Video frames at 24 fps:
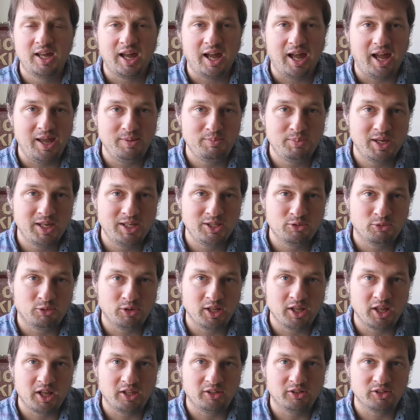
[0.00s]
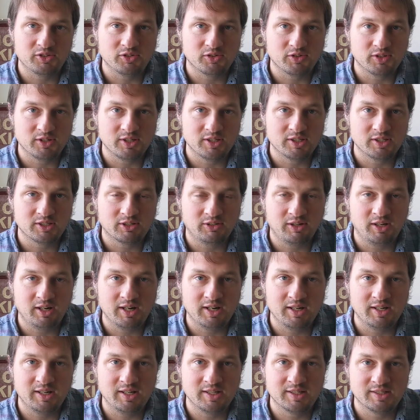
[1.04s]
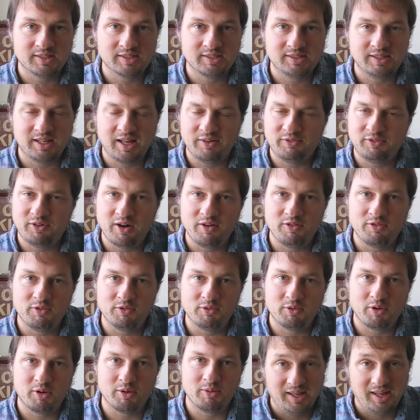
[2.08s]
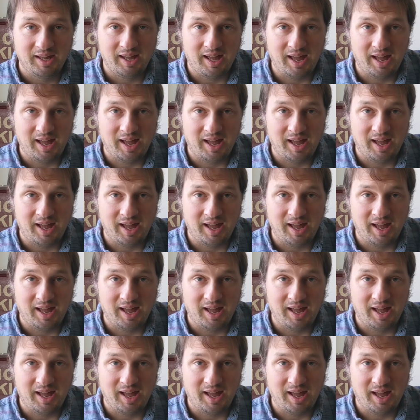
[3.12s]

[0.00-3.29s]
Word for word: I paid $20 for this, granted, it's not for everyone.